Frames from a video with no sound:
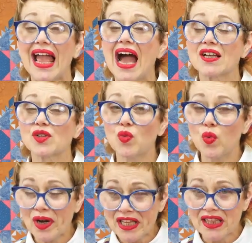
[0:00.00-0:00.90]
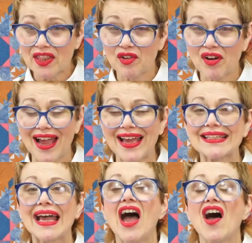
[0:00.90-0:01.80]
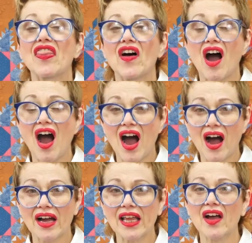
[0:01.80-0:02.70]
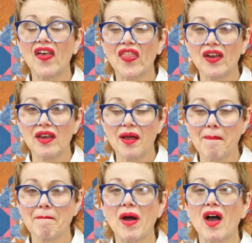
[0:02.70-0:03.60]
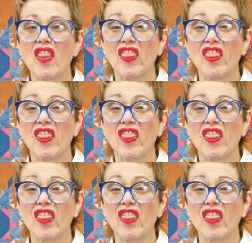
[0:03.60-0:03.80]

And with thread, the higher the number,